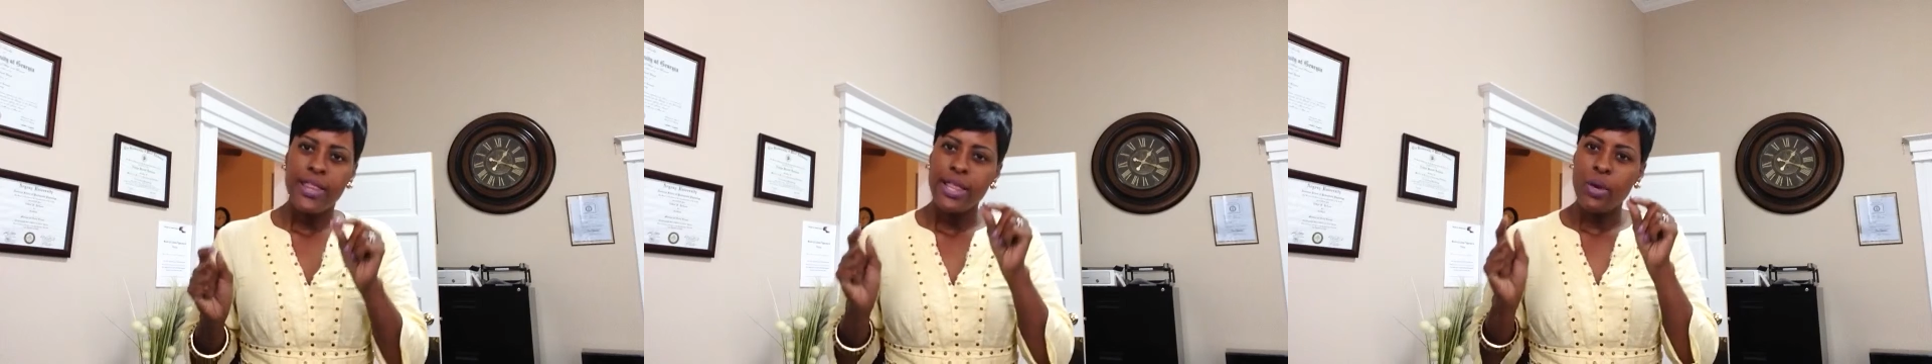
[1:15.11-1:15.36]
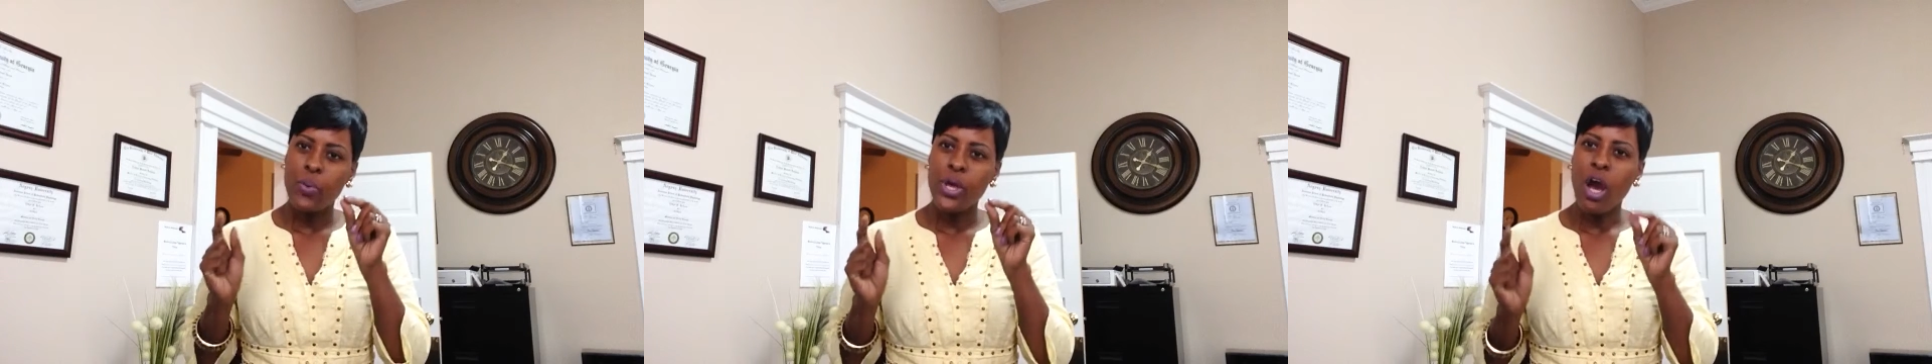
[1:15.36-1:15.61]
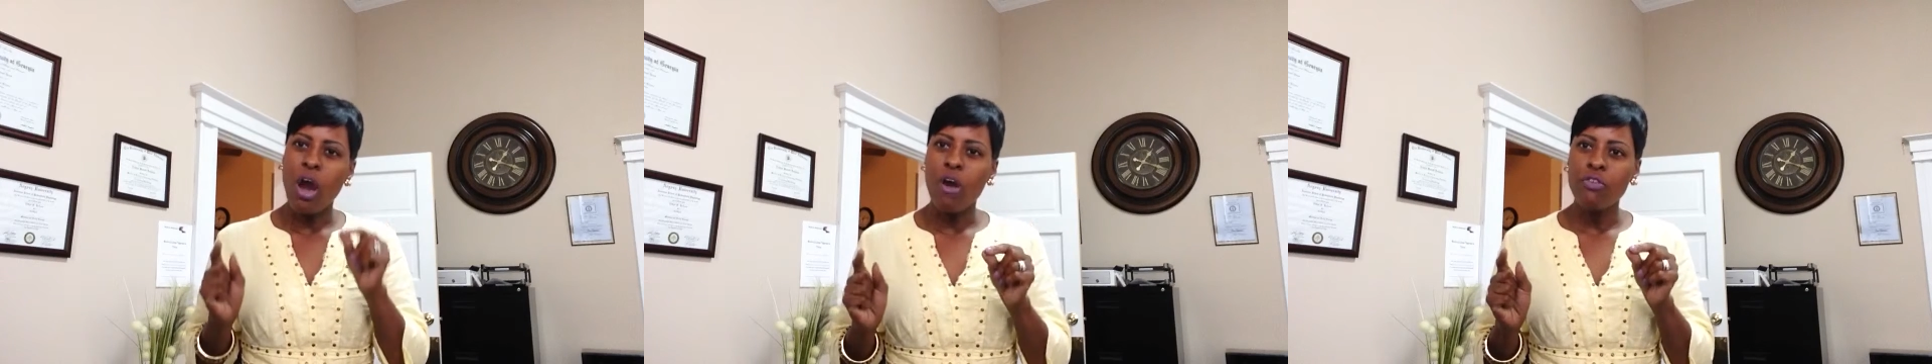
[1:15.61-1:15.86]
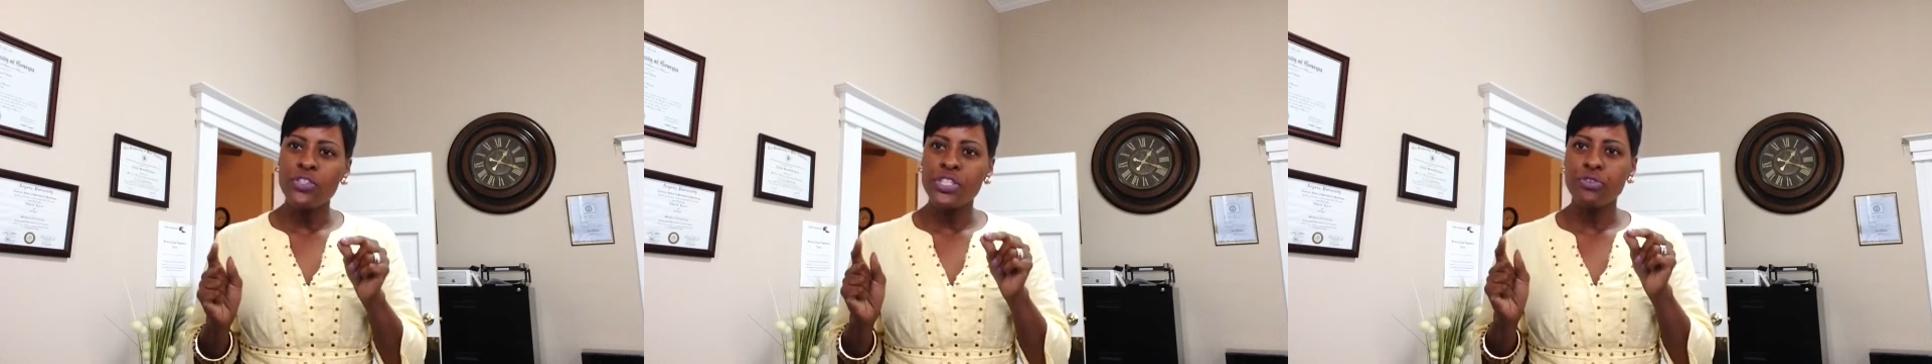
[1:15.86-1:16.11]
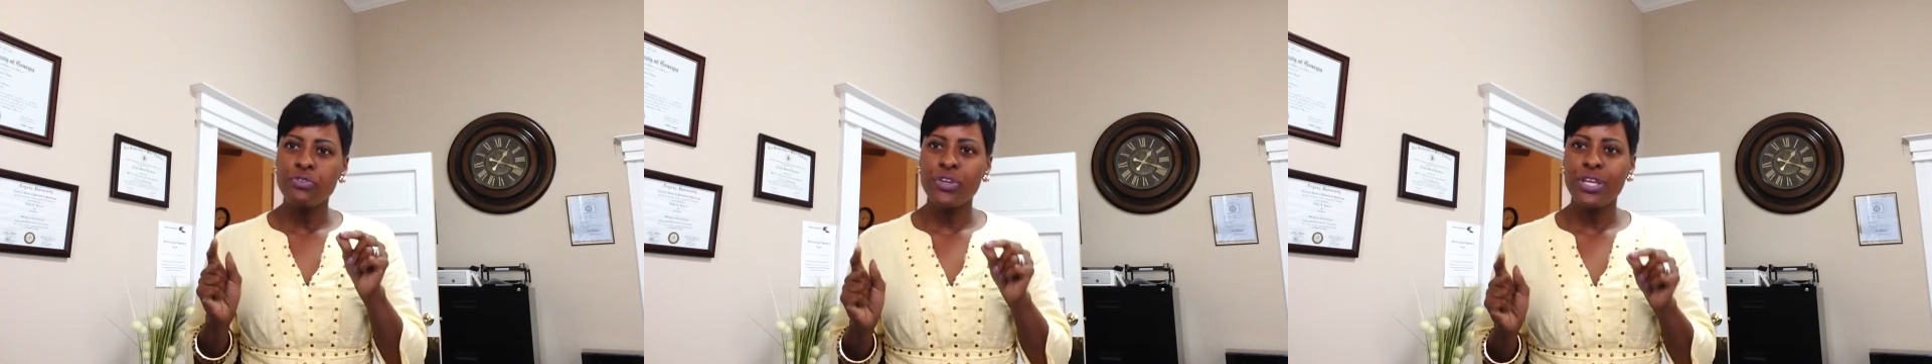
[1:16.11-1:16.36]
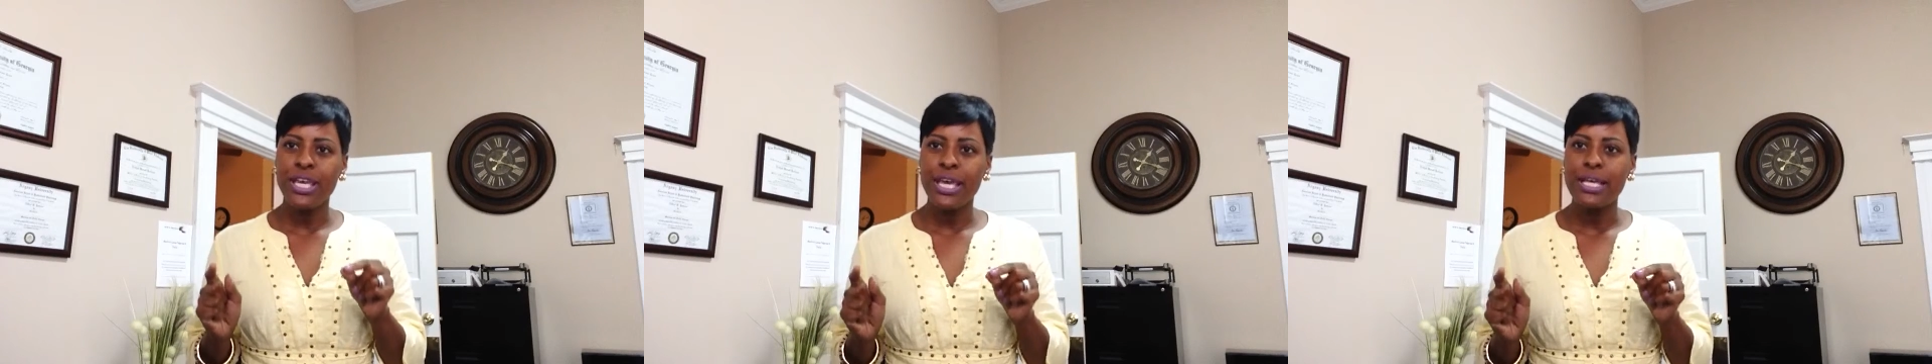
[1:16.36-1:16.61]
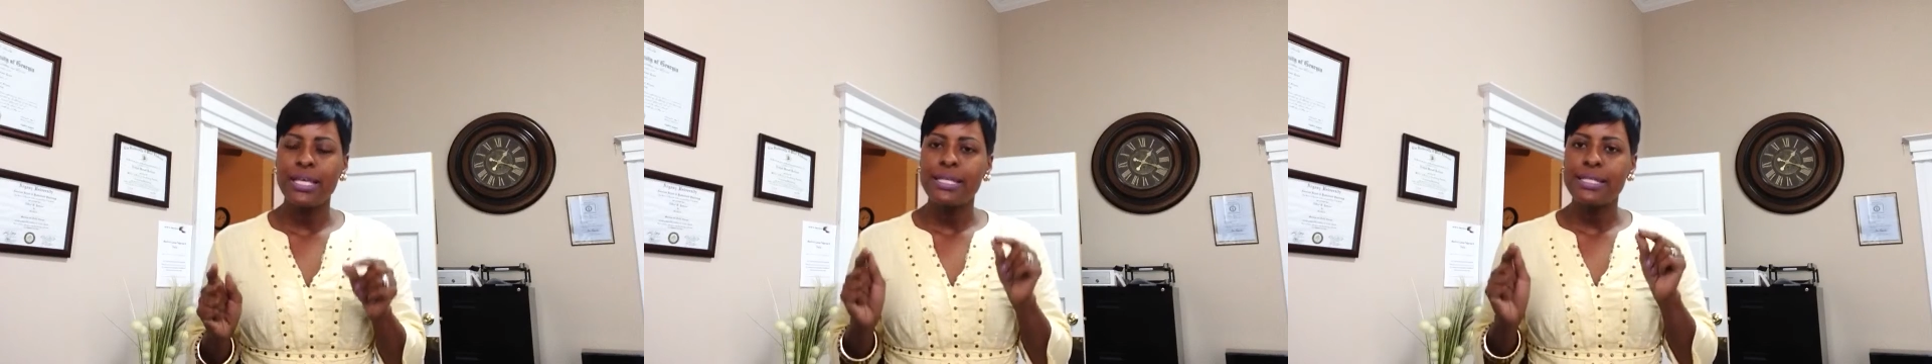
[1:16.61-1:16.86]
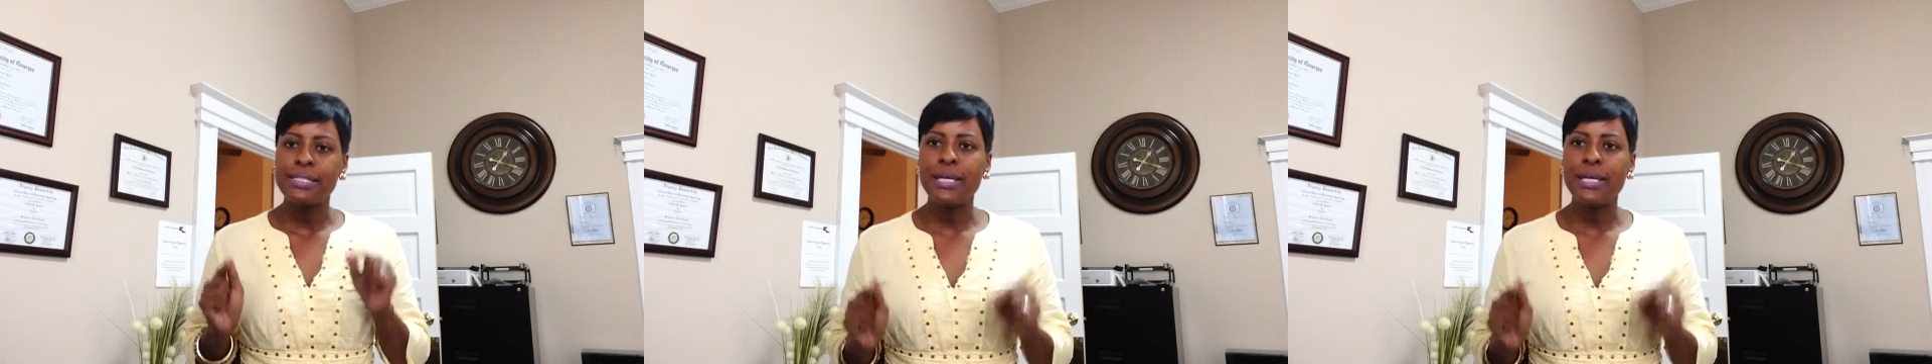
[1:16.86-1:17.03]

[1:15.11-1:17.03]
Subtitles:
that we often forget.